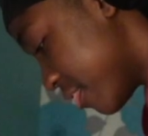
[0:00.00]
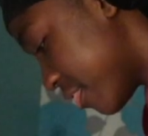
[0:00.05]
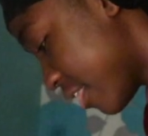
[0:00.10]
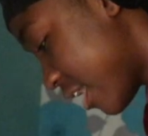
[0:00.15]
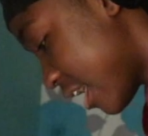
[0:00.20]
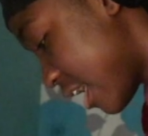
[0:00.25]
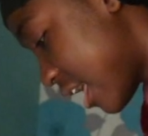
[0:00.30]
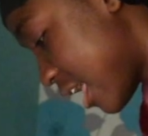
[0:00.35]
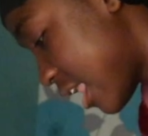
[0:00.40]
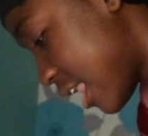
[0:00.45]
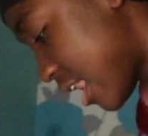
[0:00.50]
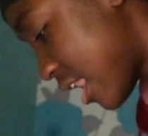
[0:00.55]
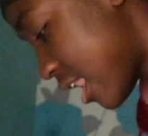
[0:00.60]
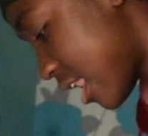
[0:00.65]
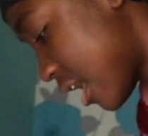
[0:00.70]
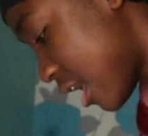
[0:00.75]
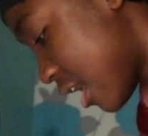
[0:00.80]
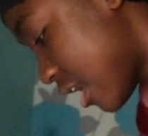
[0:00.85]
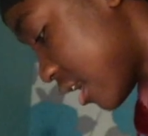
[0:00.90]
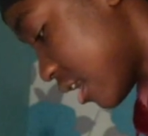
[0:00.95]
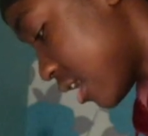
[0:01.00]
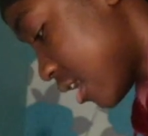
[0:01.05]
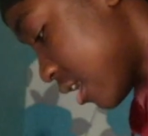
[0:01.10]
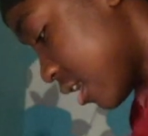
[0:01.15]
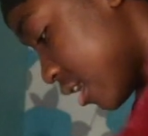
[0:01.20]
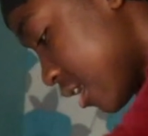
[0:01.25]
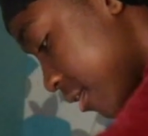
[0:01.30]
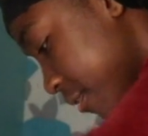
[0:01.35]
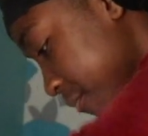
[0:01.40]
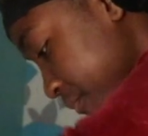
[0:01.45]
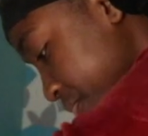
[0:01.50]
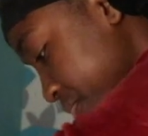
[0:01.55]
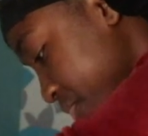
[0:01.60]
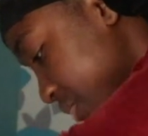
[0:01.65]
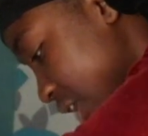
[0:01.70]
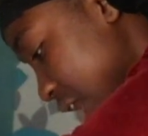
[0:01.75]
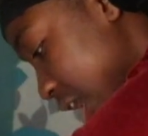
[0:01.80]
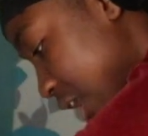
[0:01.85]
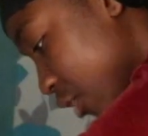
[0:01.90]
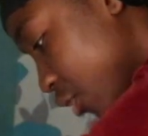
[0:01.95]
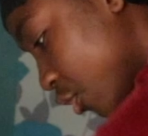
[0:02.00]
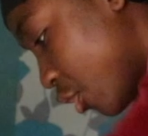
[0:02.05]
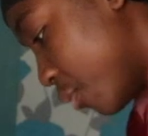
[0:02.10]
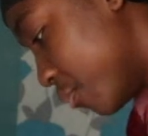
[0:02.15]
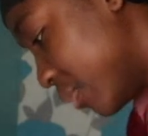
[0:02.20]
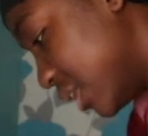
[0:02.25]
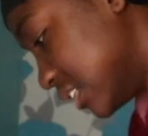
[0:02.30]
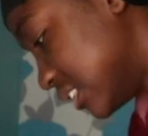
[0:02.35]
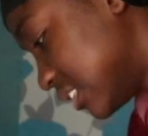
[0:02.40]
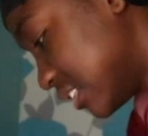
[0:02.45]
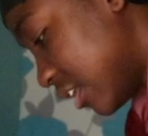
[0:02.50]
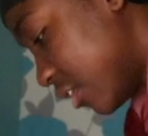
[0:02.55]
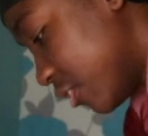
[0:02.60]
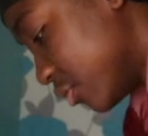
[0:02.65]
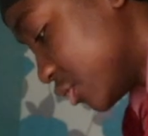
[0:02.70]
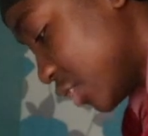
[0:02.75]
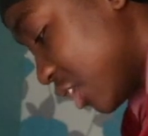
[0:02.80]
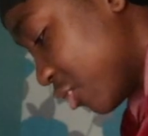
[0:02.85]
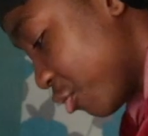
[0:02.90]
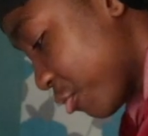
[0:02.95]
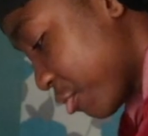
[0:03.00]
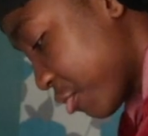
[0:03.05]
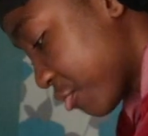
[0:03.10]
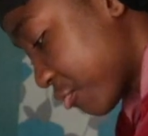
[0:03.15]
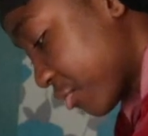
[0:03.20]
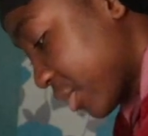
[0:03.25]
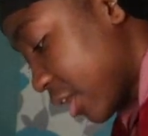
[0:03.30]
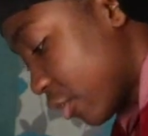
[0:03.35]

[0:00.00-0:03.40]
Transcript: then I got three.